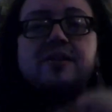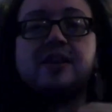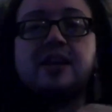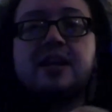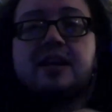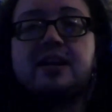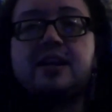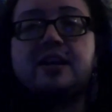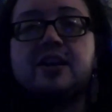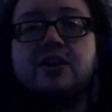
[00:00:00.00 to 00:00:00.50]

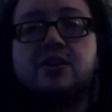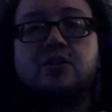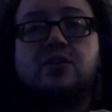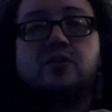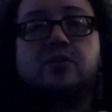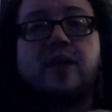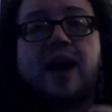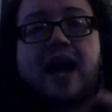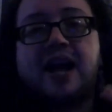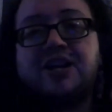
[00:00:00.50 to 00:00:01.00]
The
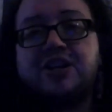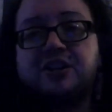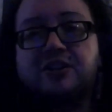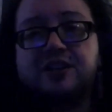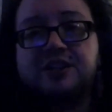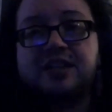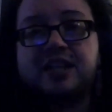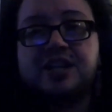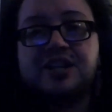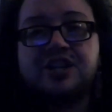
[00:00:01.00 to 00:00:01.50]

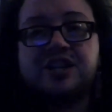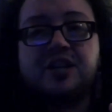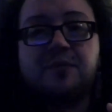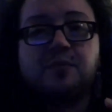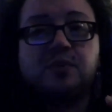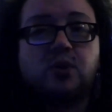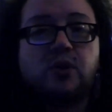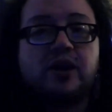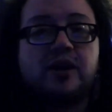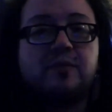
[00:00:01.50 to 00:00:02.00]
rationalization
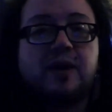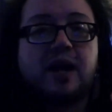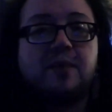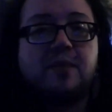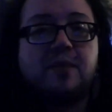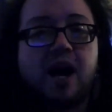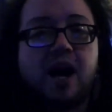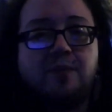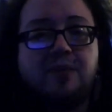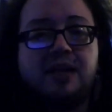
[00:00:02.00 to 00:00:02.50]
employed by
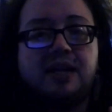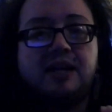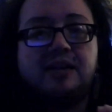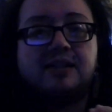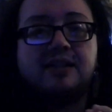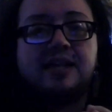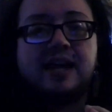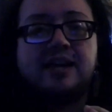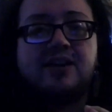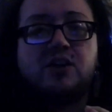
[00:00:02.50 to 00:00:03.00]
Poppy
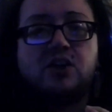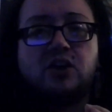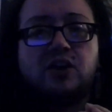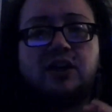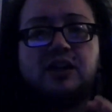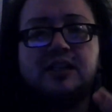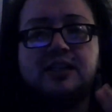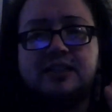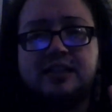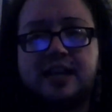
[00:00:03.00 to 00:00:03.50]
is that her
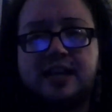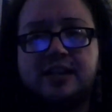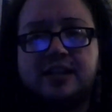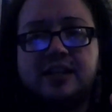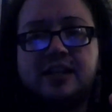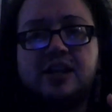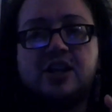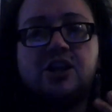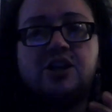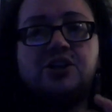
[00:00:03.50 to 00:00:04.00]

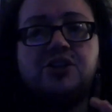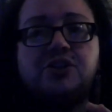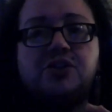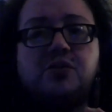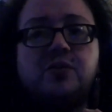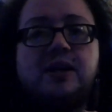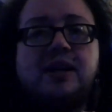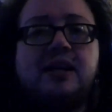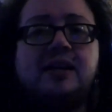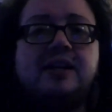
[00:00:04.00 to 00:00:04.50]
consent
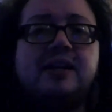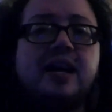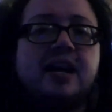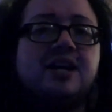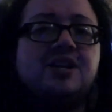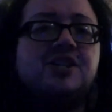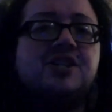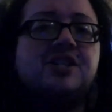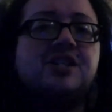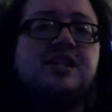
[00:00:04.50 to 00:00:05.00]
to
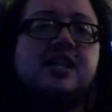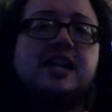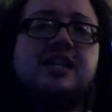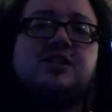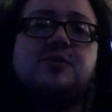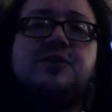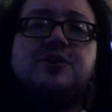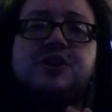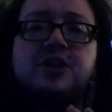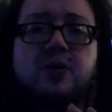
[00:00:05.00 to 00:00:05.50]
engage in
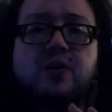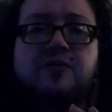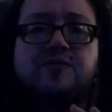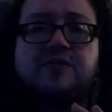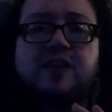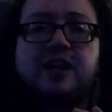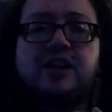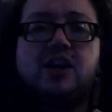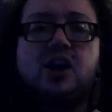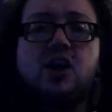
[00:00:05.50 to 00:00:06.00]
sex with Noah
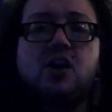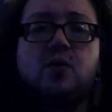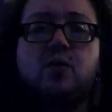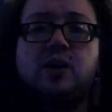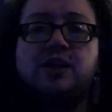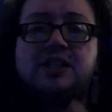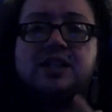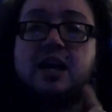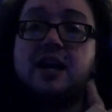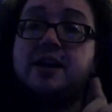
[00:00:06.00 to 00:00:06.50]
Flake
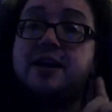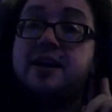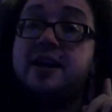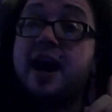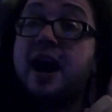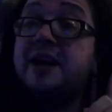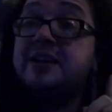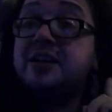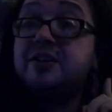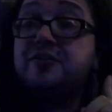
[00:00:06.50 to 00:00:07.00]
was
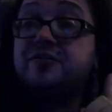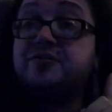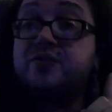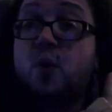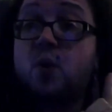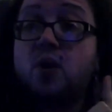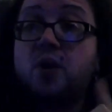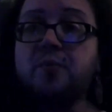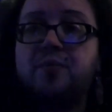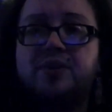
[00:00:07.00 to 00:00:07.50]
not
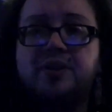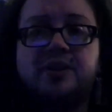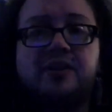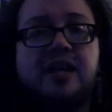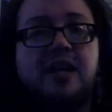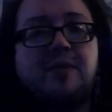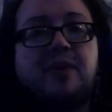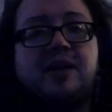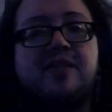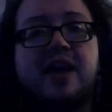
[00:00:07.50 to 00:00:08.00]
informed,
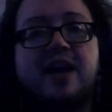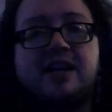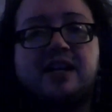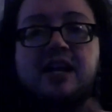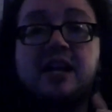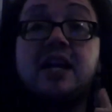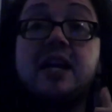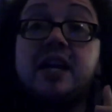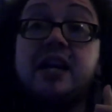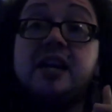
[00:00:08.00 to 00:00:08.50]
claiming that
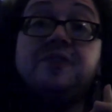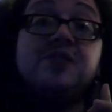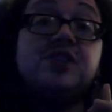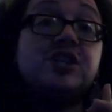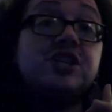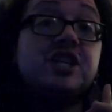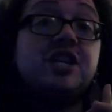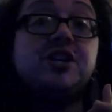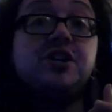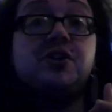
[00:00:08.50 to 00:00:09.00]
if
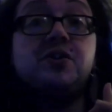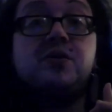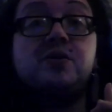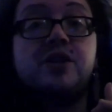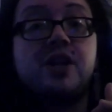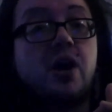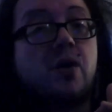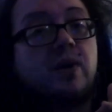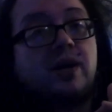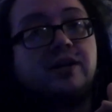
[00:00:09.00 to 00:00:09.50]
she knew
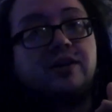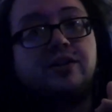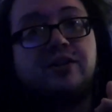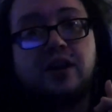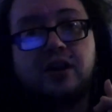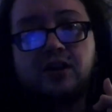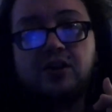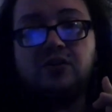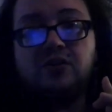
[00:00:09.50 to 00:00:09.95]
Noah